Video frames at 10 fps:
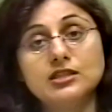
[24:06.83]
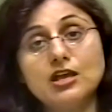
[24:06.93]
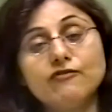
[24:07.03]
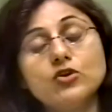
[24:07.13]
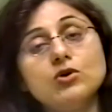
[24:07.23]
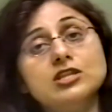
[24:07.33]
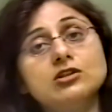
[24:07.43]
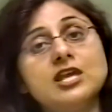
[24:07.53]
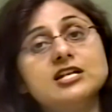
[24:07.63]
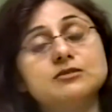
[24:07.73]
There are a few other
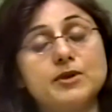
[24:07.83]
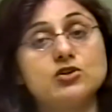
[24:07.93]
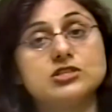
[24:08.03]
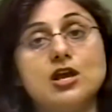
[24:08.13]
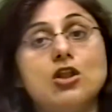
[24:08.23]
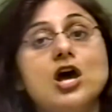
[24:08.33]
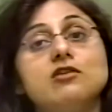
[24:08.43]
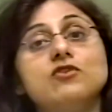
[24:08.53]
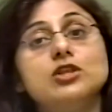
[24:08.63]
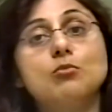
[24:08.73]
things, because there are a lot
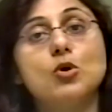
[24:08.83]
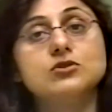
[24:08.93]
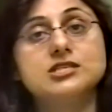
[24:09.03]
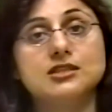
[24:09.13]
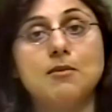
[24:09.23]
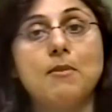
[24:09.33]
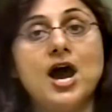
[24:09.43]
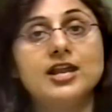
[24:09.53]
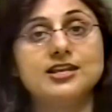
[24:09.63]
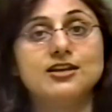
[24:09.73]
of other bones in the
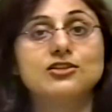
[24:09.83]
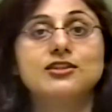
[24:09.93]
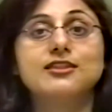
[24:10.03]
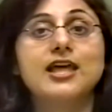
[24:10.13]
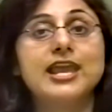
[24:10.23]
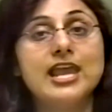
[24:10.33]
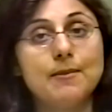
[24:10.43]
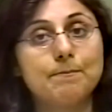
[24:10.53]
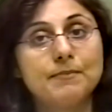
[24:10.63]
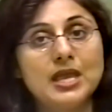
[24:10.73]
body other than the hip.